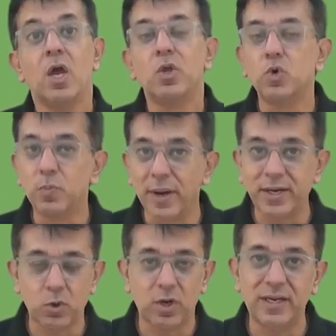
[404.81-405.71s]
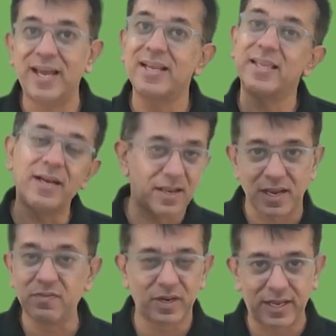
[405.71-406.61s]
you might contact that
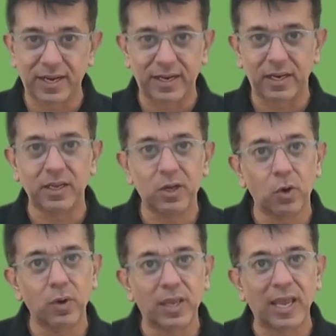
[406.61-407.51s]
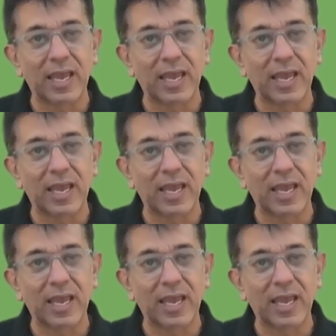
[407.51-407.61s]
driver directly, okay,